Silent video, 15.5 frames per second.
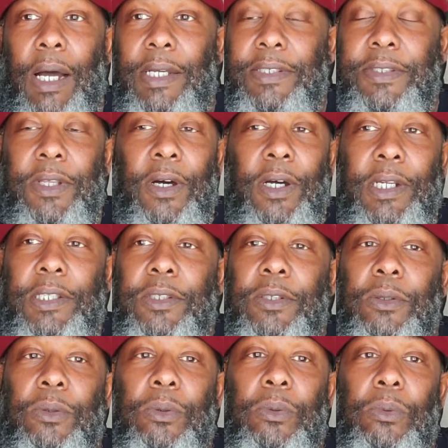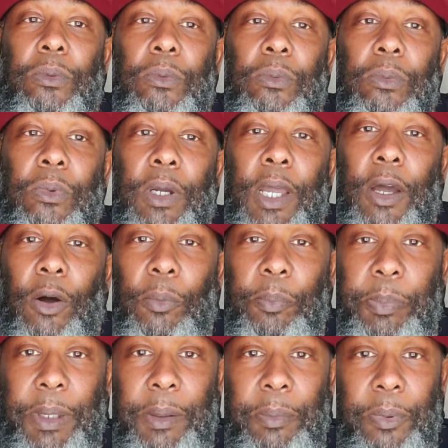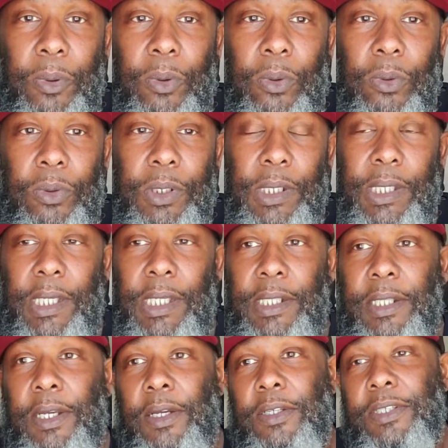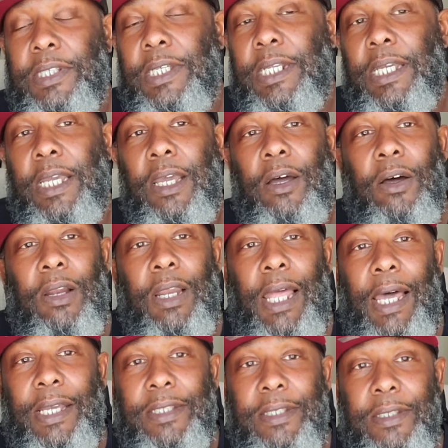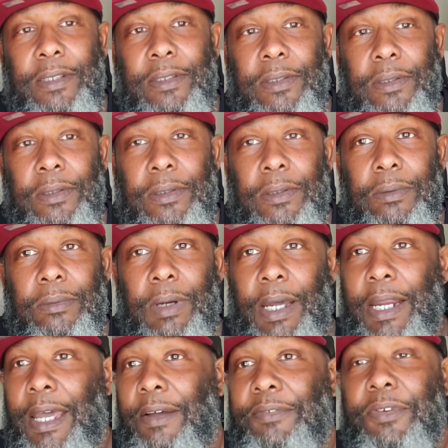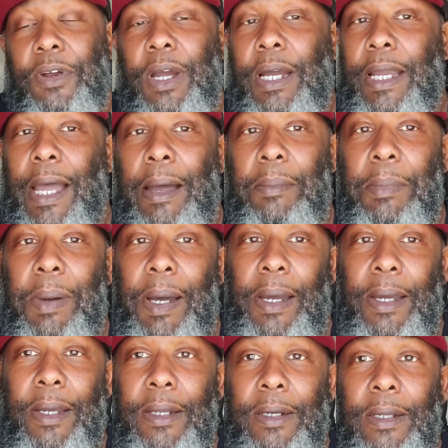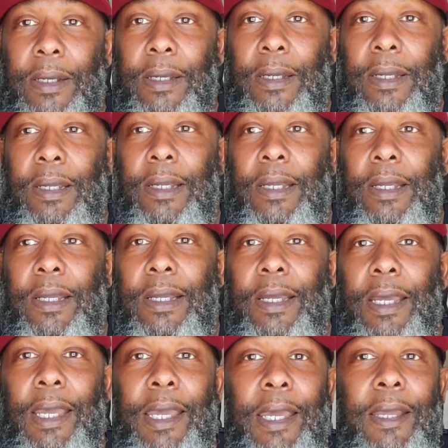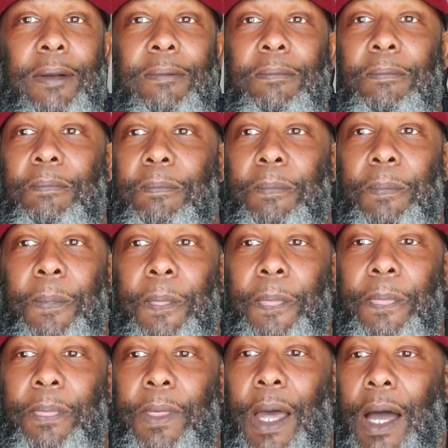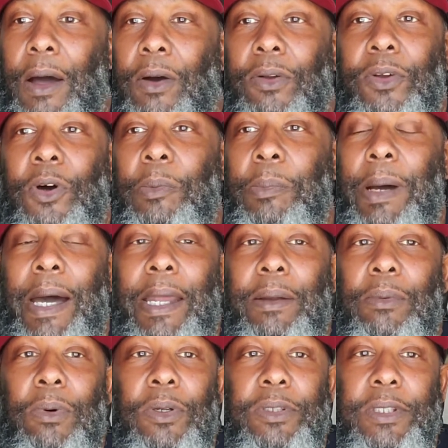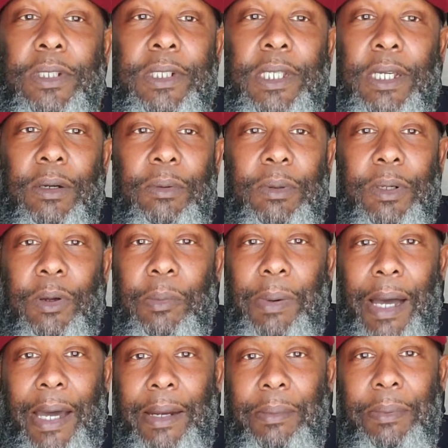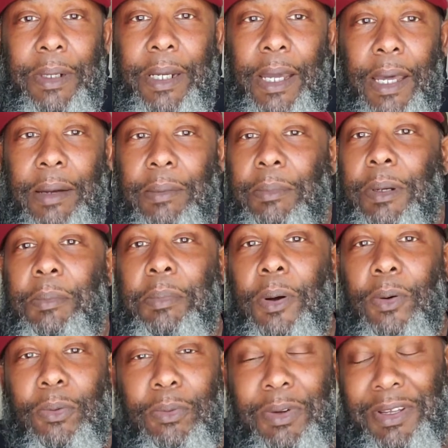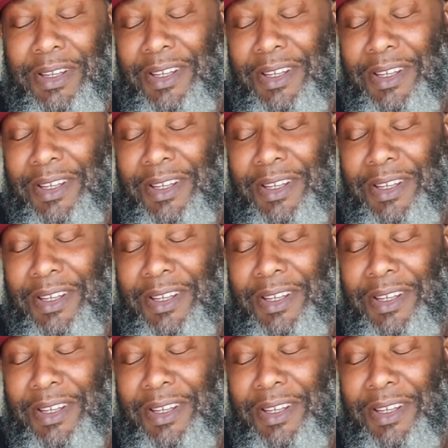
started to help people to get their CDL license right after I got mine. And now nobody wants to deal with nobody but Adam LeBeau.